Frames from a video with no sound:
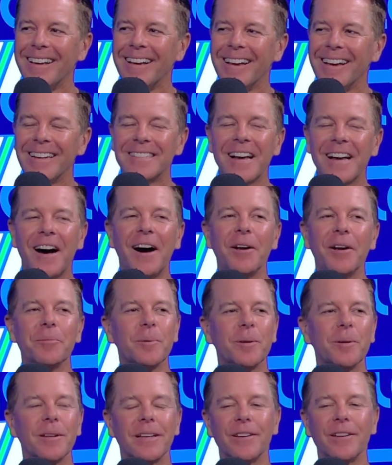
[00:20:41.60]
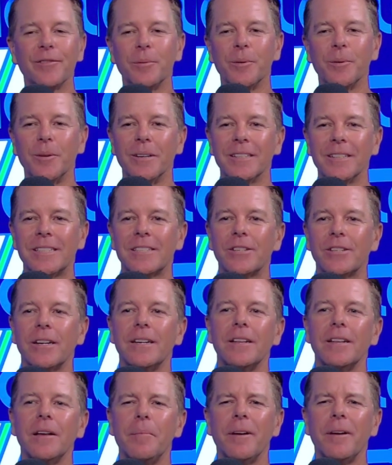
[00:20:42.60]
It's unbelievable. It's so,
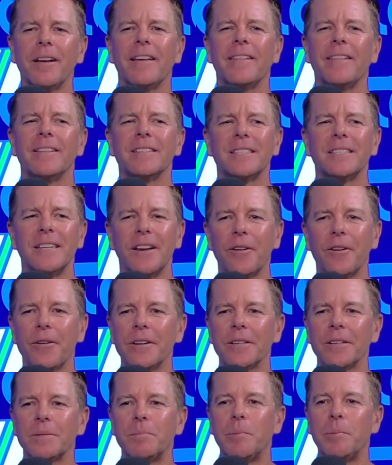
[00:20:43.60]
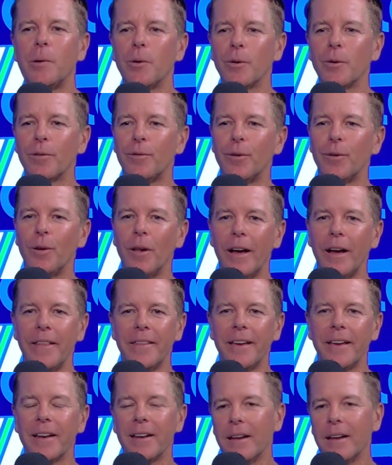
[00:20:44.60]
I mean, like the scenery is beautiful,
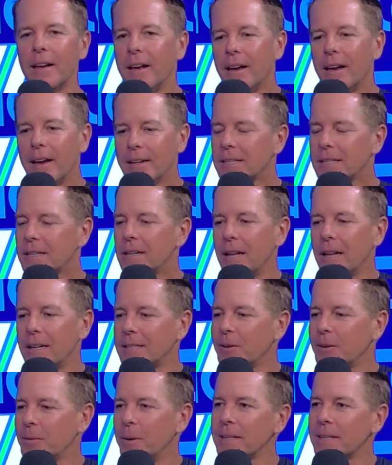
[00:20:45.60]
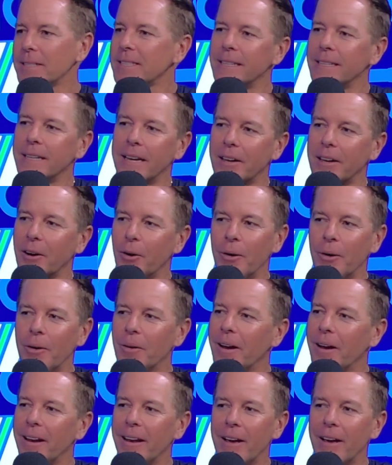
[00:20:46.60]
and then it's a classic western. They
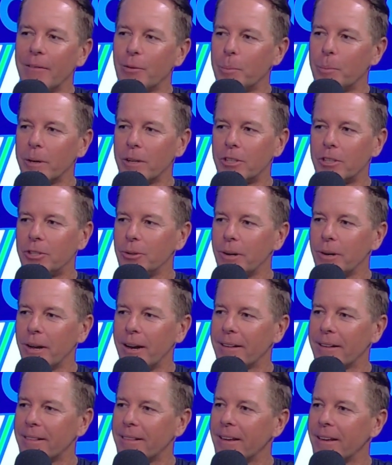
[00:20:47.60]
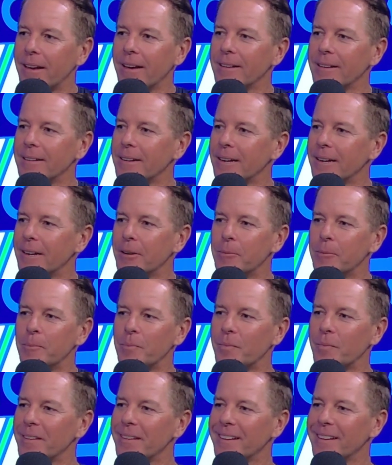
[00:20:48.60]
go and have the big shootout at the end,
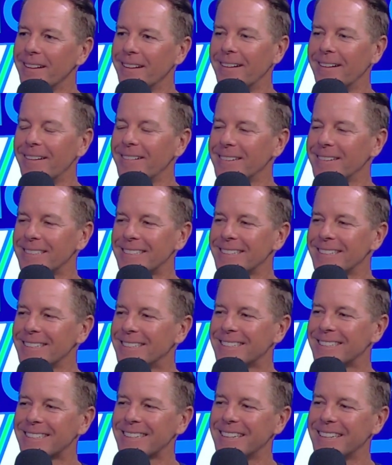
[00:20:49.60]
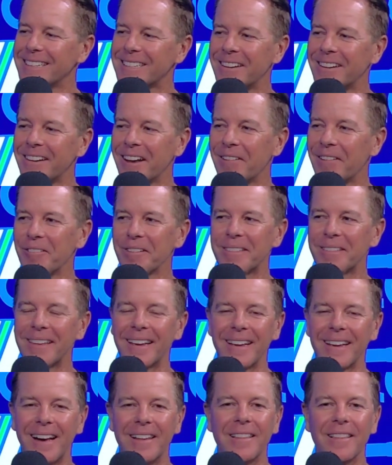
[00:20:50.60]
and you know, it's got
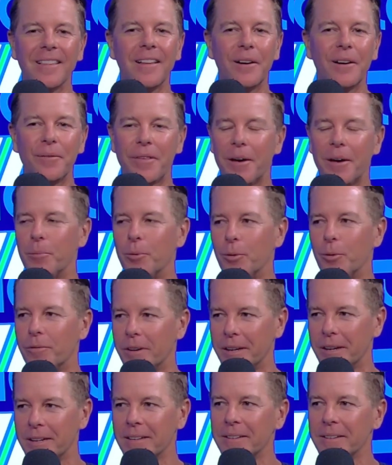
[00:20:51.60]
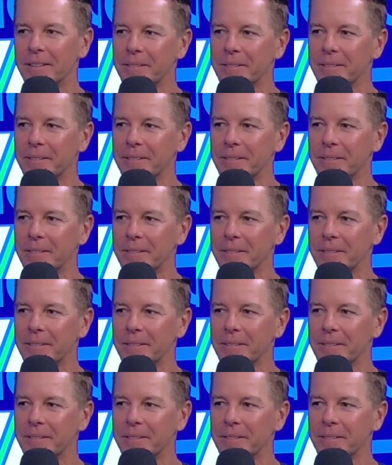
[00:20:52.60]
everything. I love that movie.